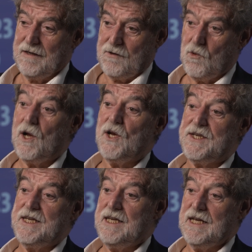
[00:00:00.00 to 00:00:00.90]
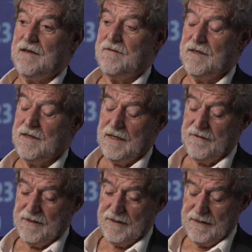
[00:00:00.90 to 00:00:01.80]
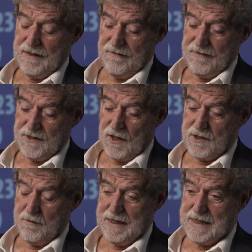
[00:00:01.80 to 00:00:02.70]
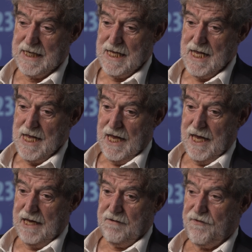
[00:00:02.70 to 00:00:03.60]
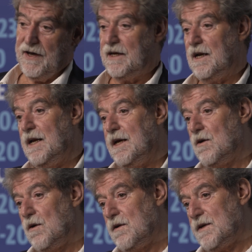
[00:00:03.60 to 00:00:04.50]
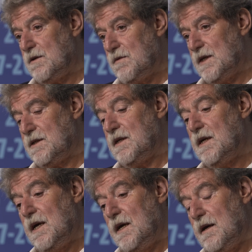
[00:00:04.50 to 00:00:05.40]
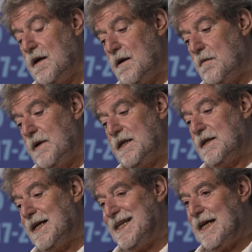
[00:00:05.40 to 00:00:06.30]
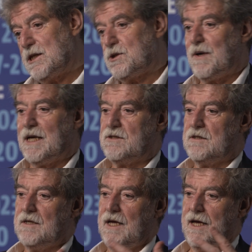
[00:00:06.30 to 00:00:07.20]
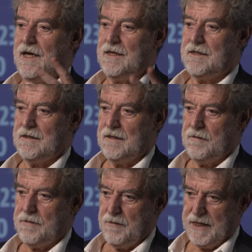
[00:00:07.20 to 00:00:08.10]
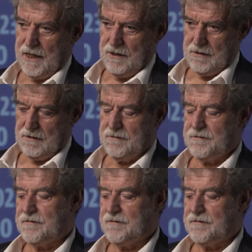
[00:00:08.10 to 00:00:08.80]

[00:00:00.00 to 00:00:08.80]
quality of a document, and finally all that was metadata extraction and publication.